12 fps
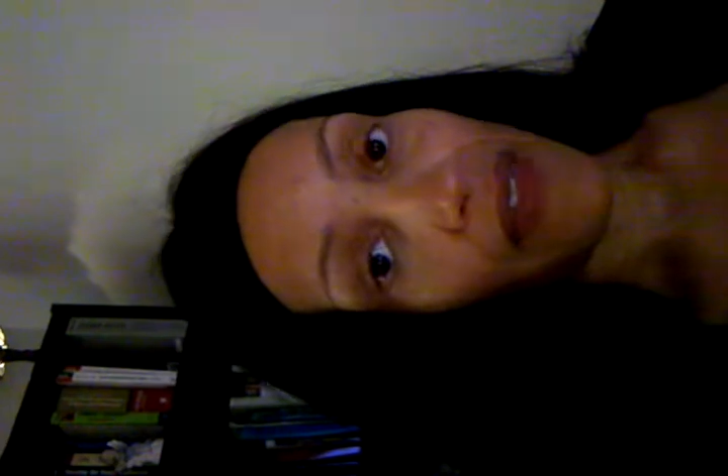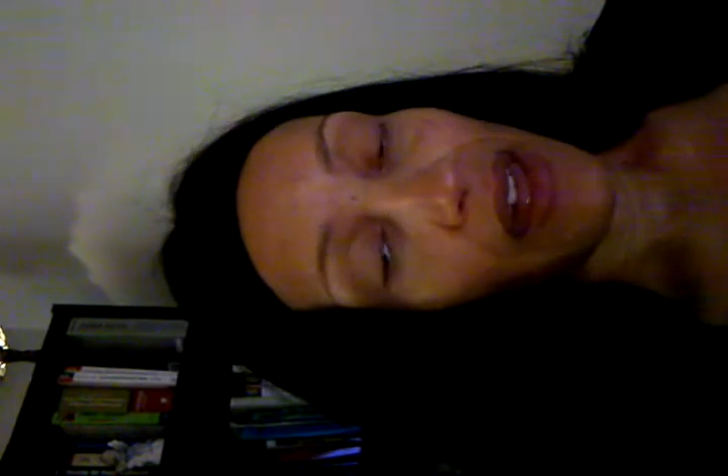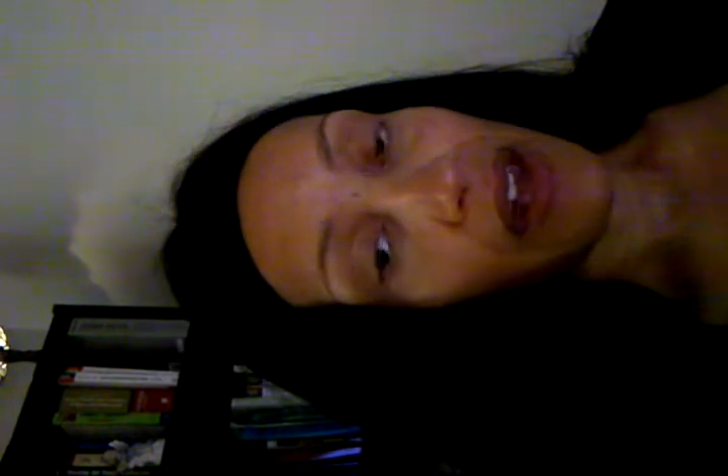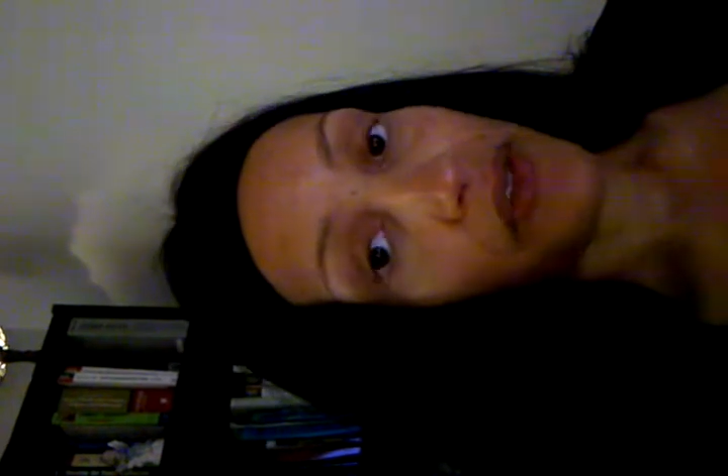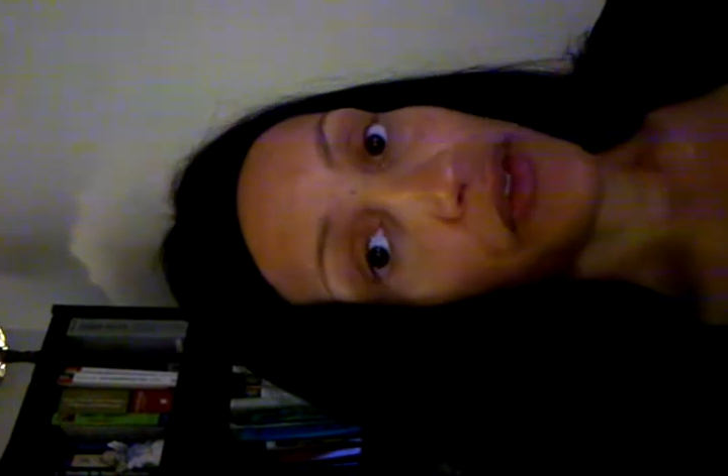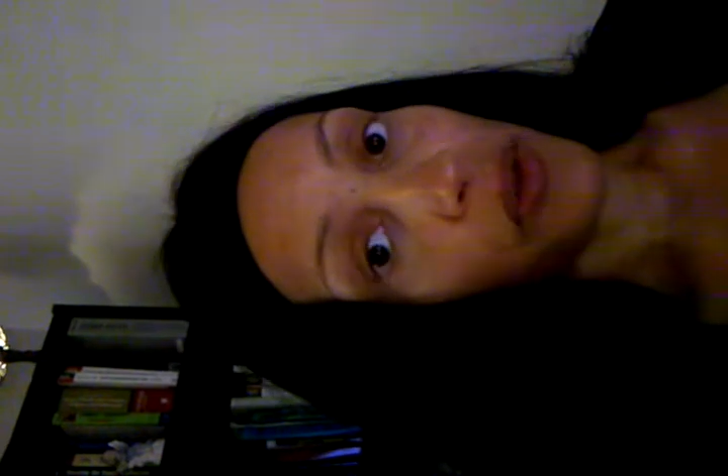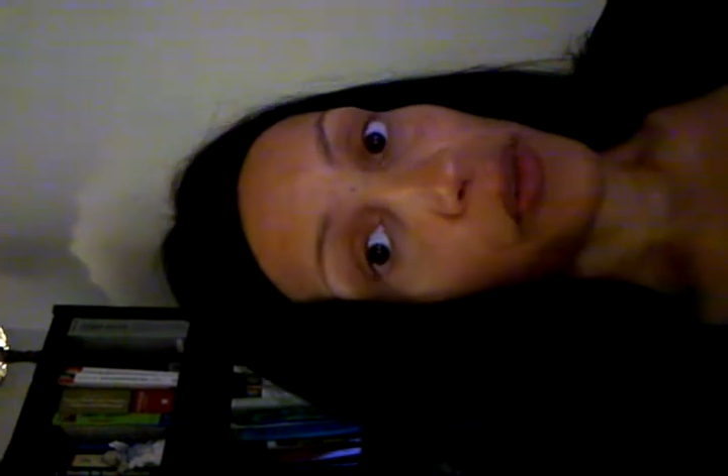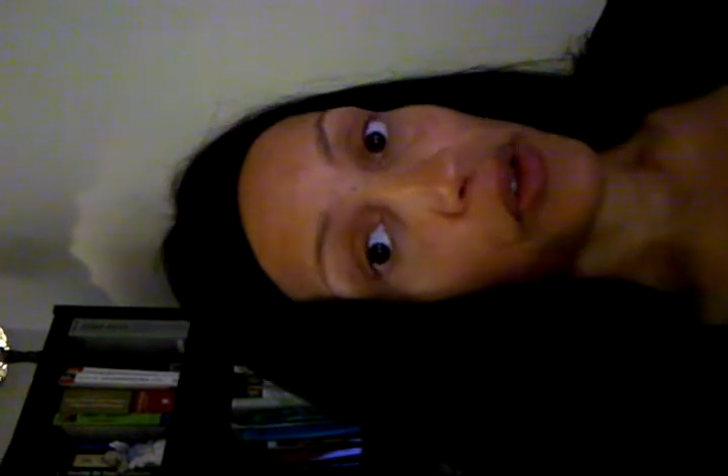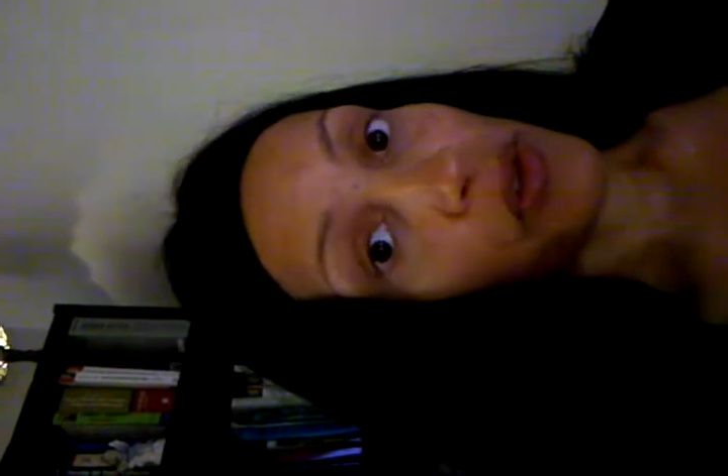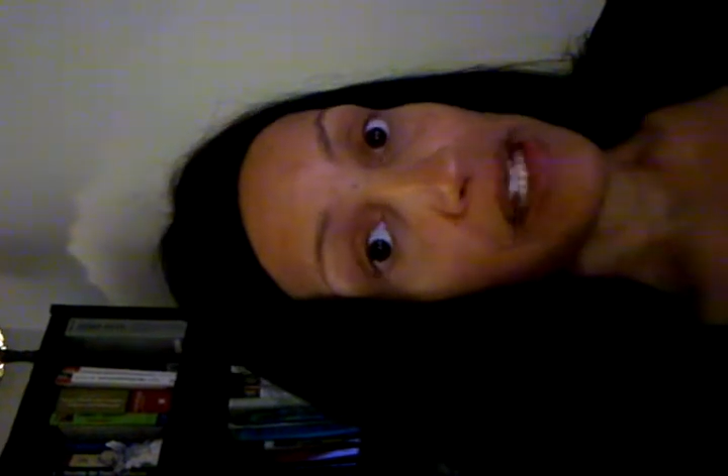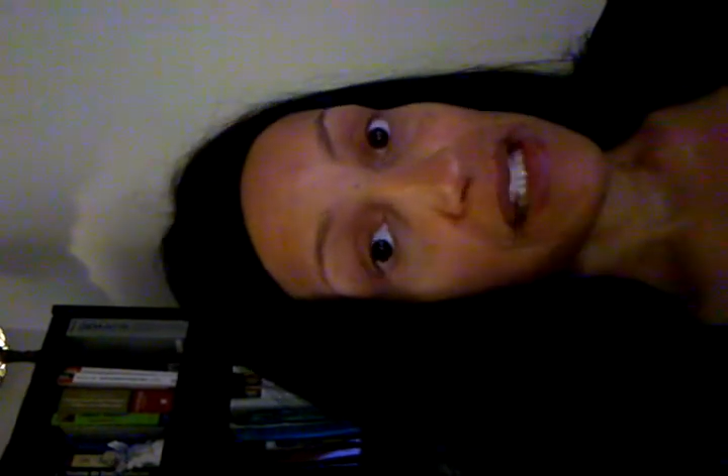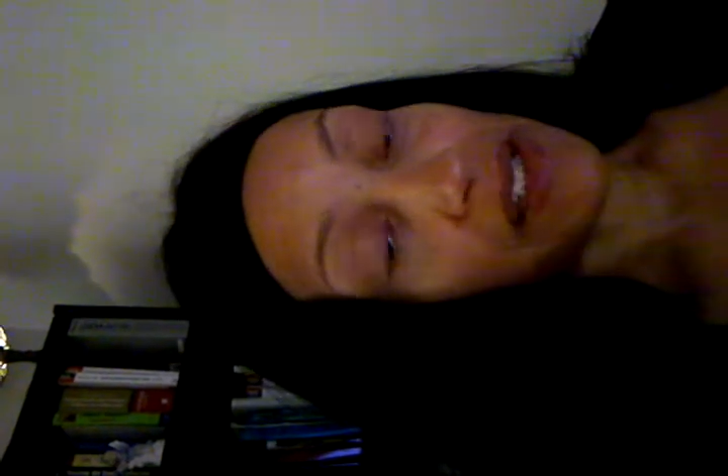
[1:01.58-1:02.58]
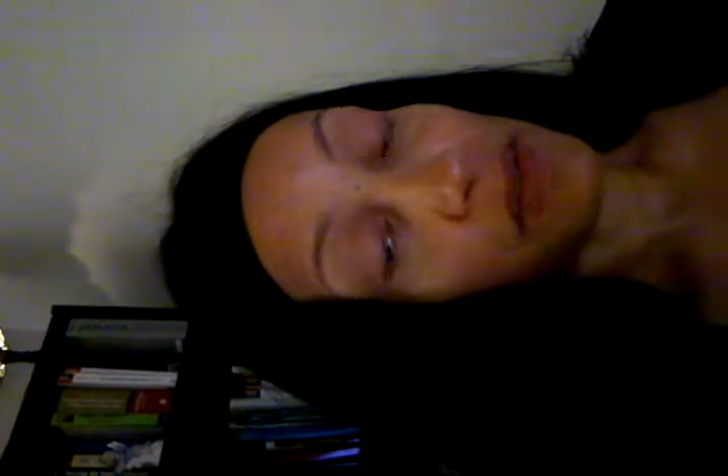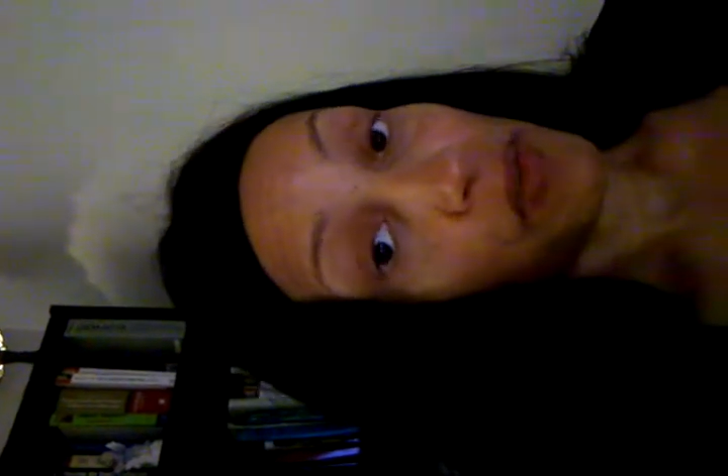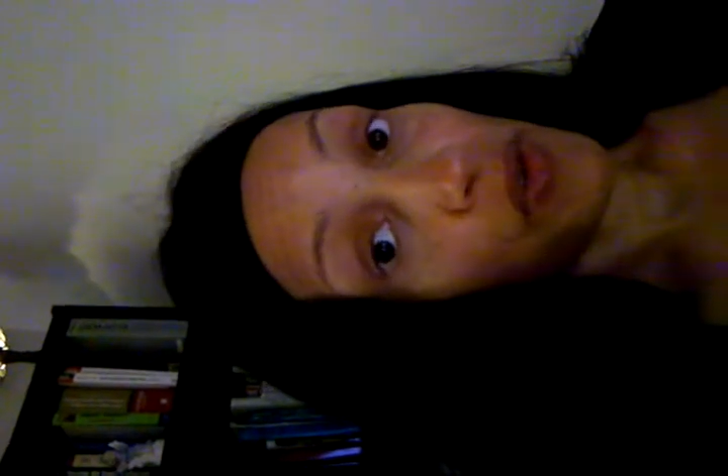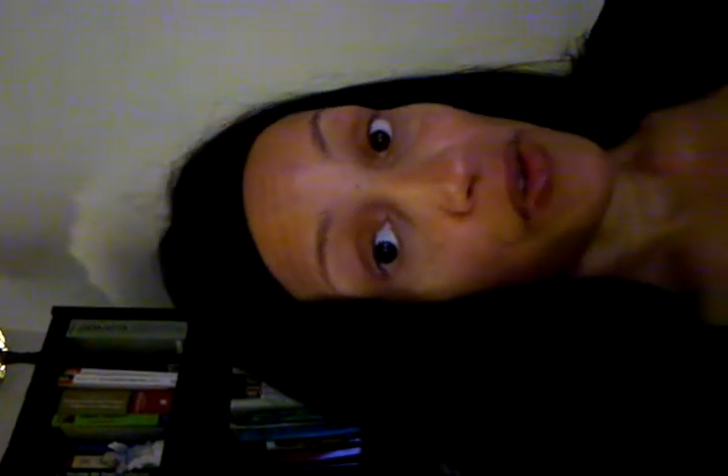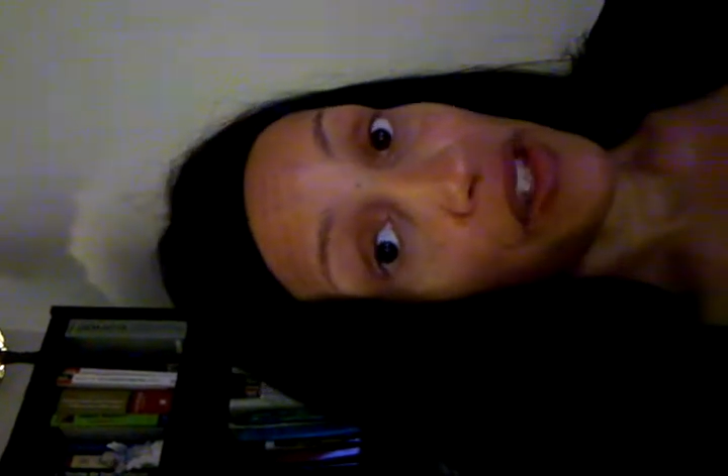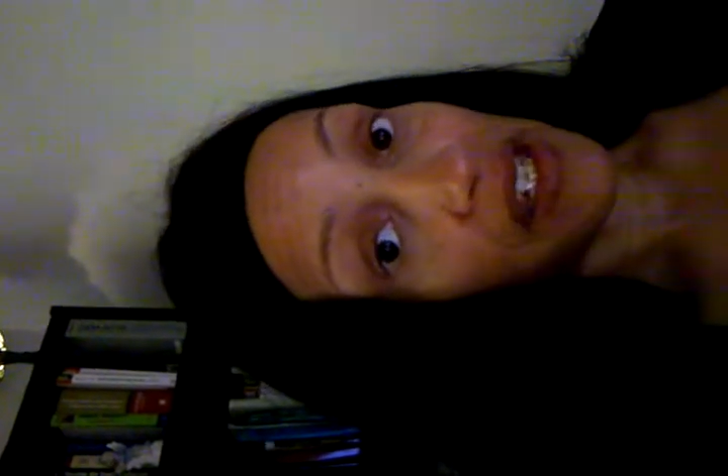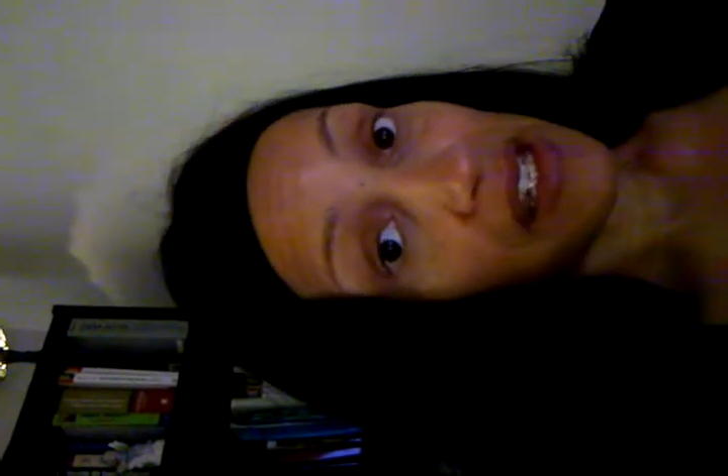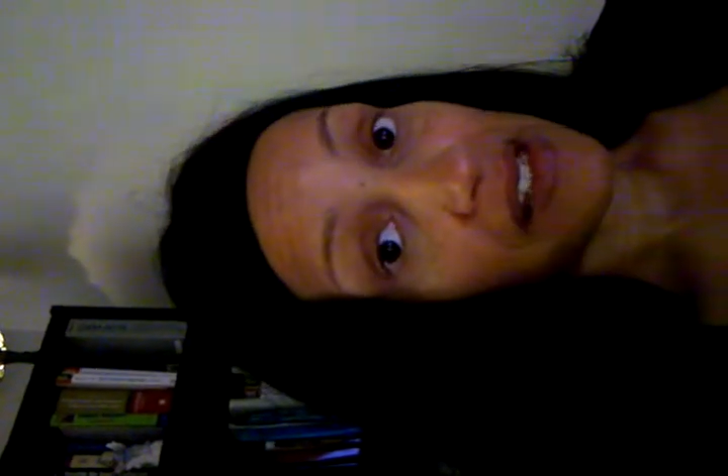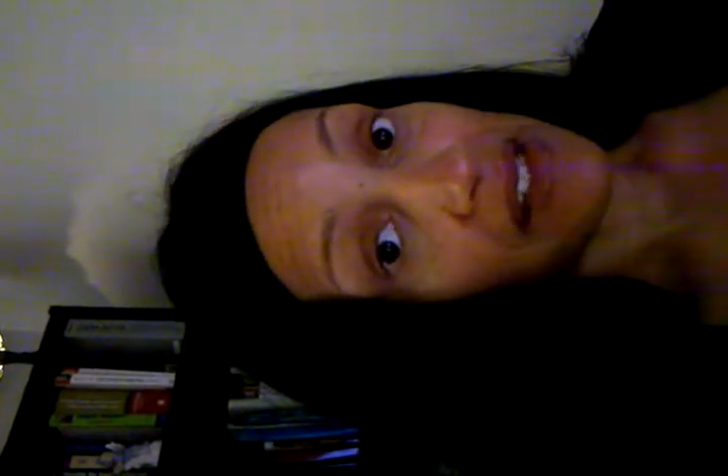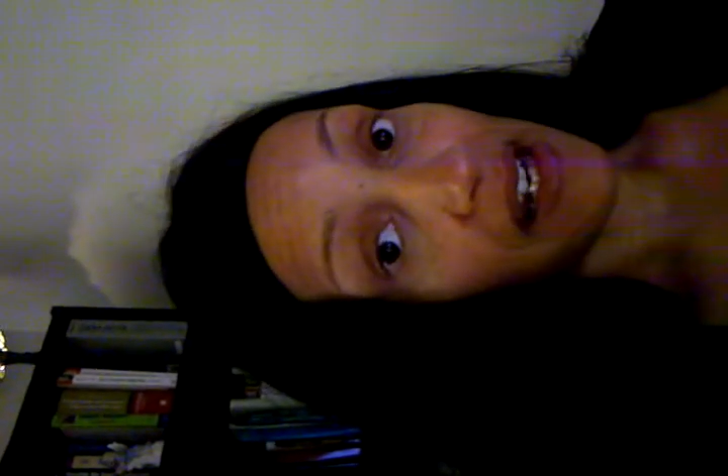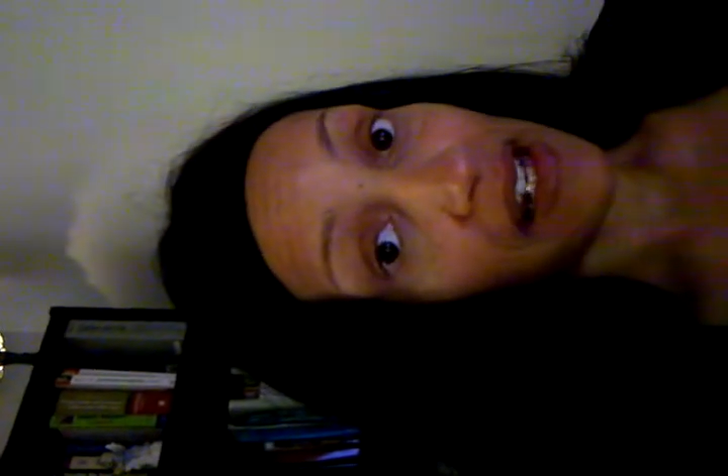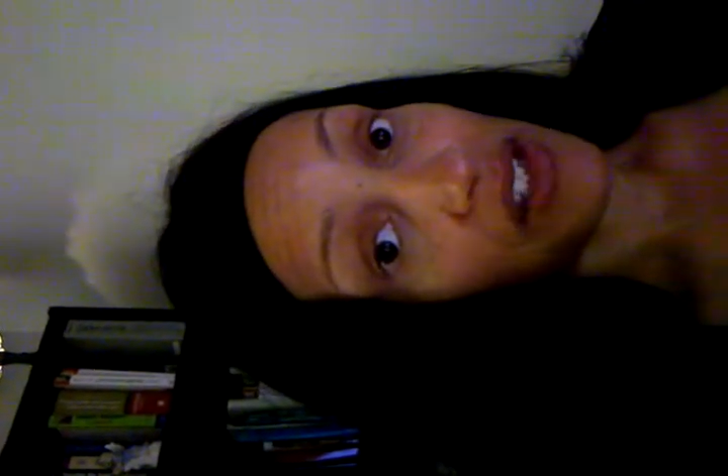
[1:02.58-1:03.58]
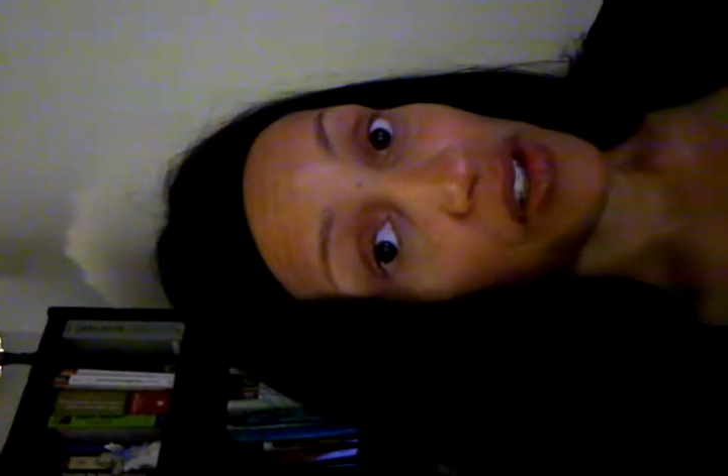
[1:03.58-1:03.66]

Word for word: and then from green smoothies,